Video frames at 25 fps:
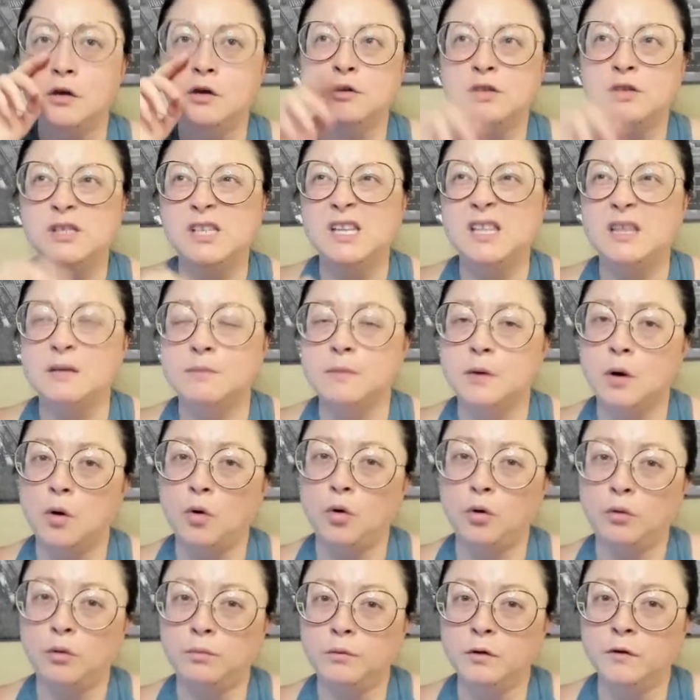You see them in
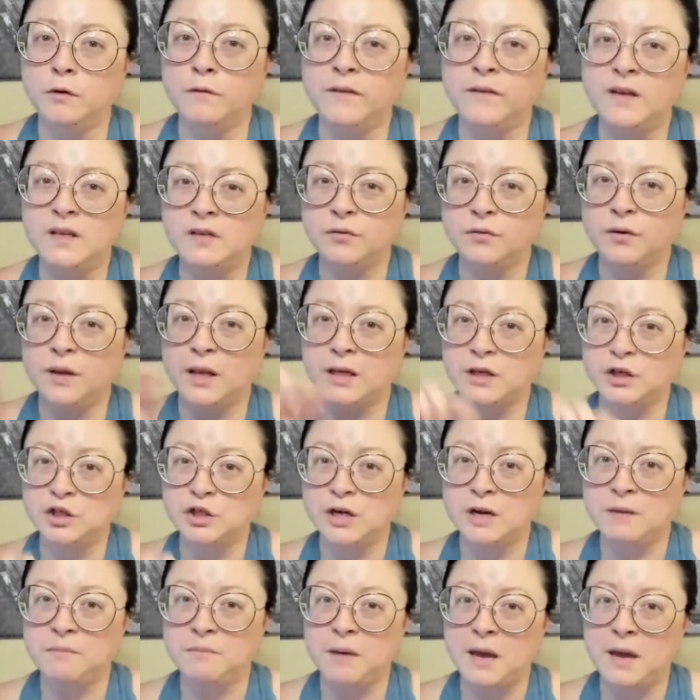old movies for, like,
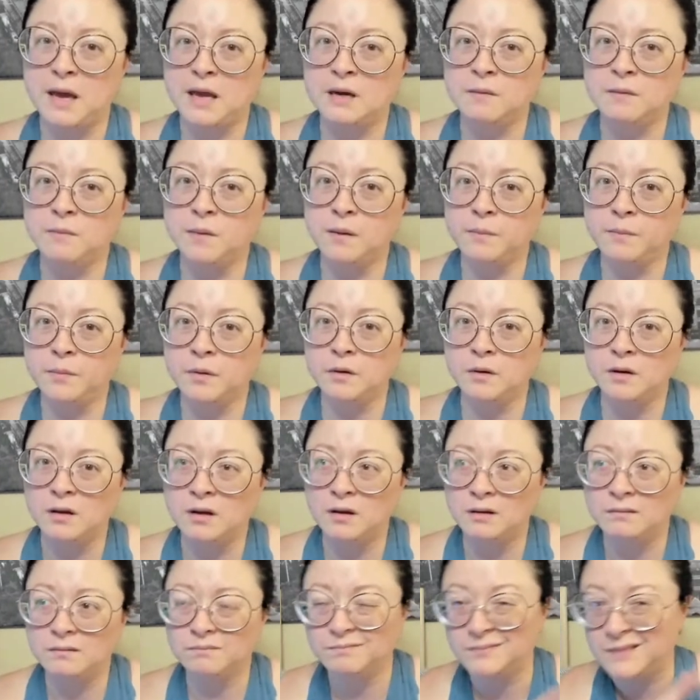champagne to be put
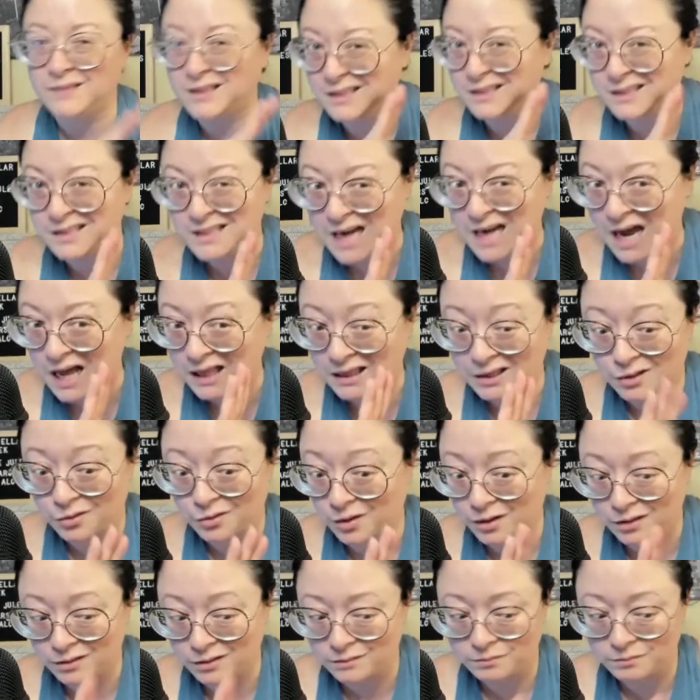in. Not the
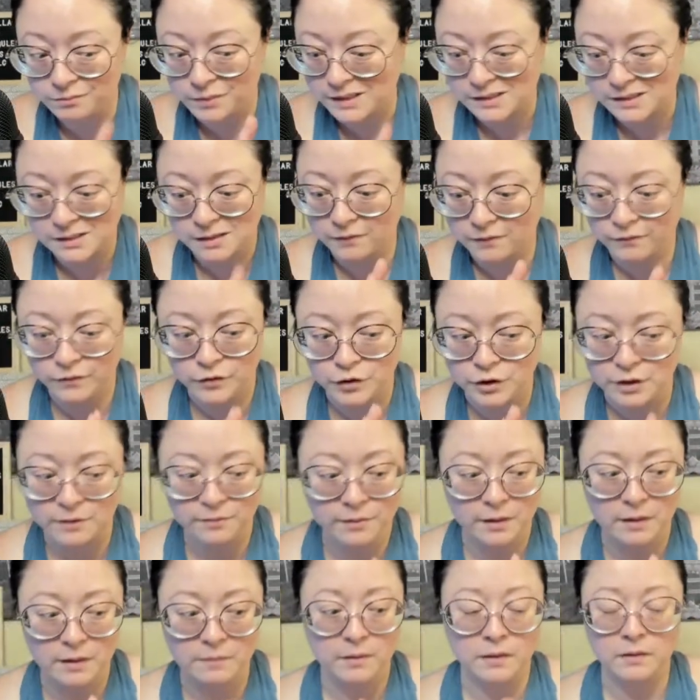great best thing for
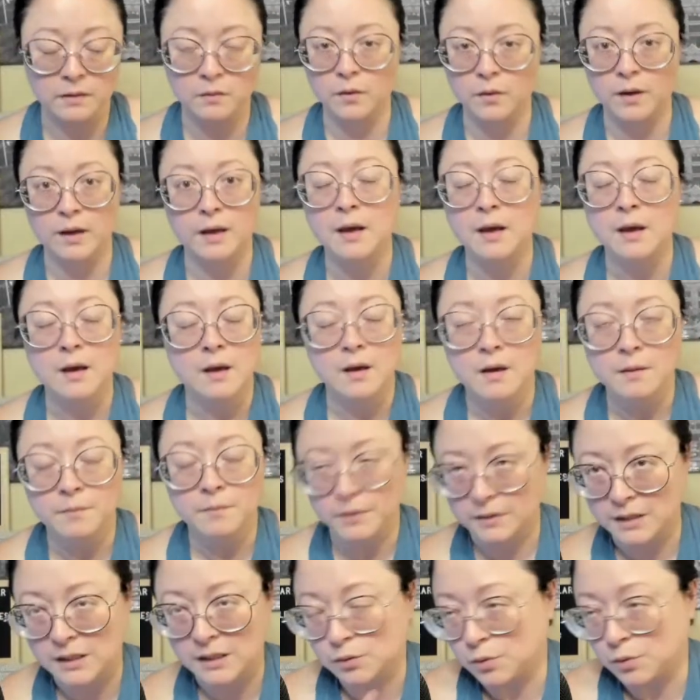champagne, by the way,
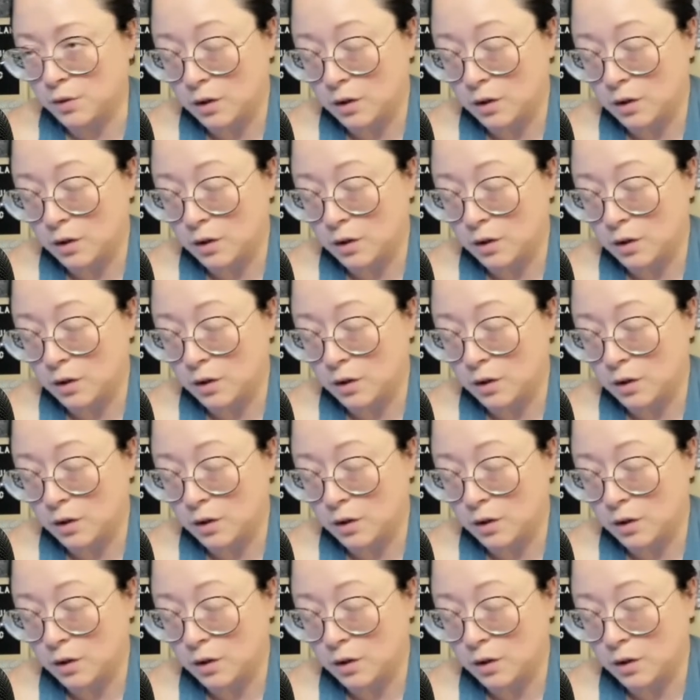but that's